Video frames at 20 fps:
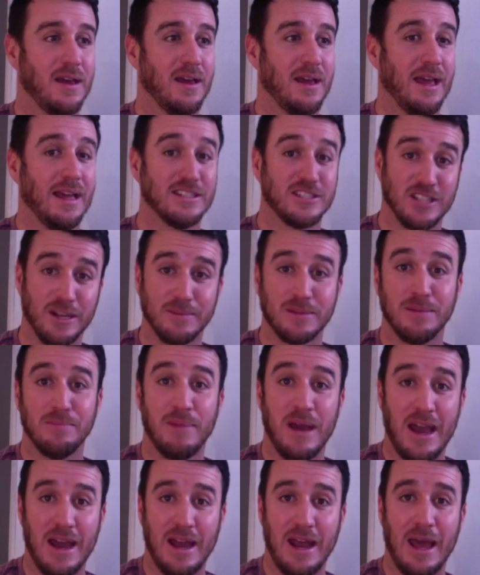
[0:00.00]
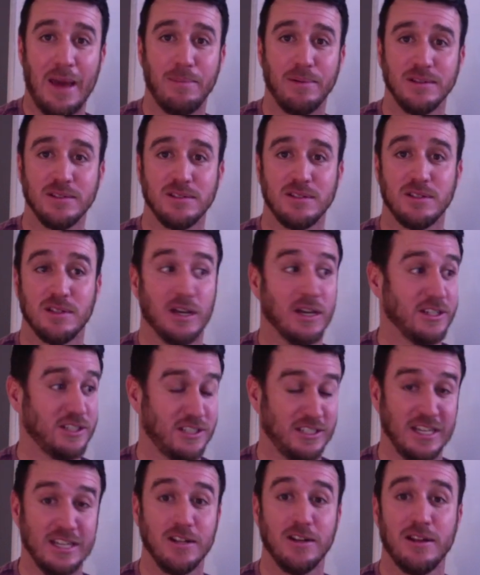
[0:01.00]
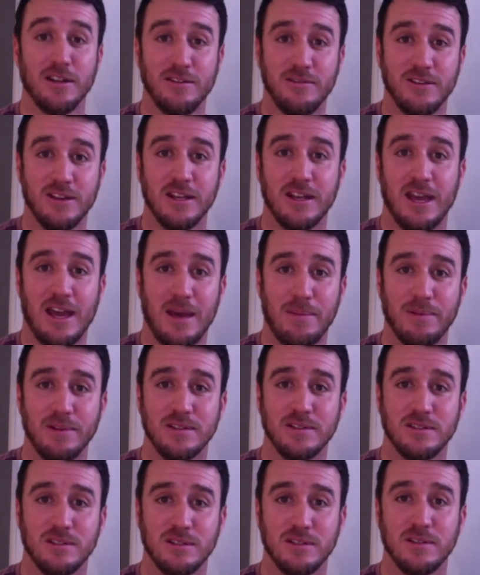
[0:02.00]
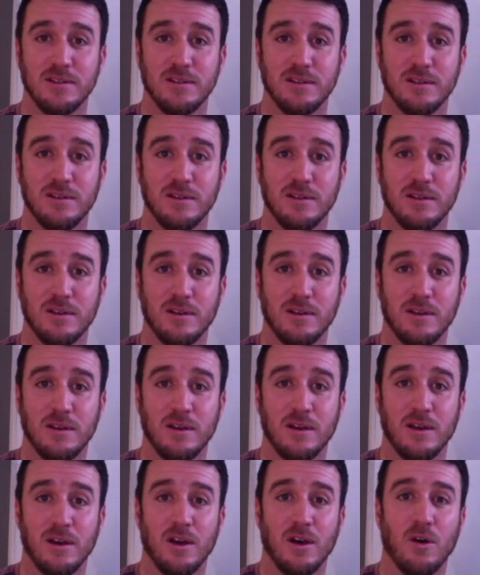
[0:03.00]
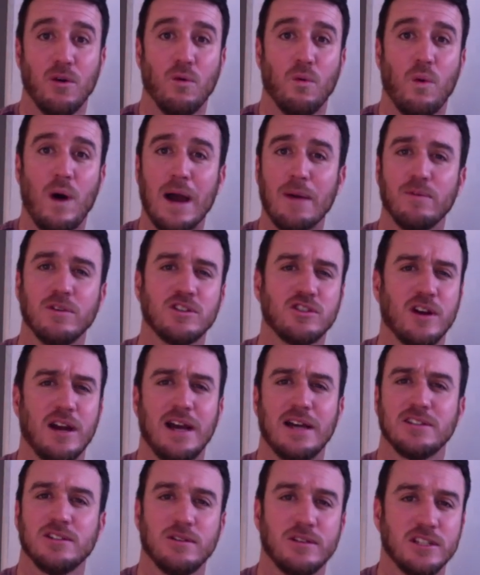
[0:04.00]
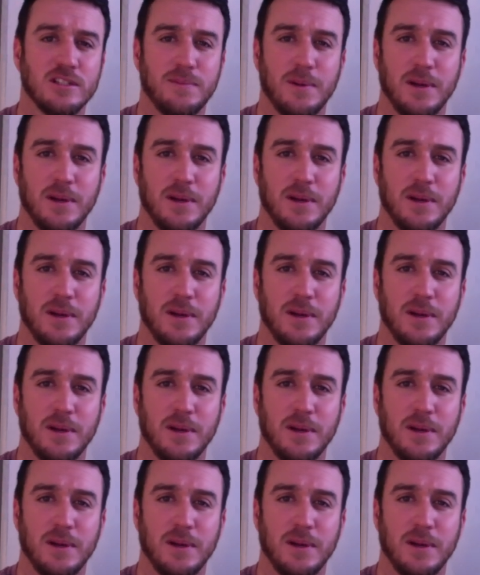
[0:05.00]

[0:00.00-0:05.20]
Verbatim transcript: and something bad happens, a sentinel event happens. Why weren't your eyes on this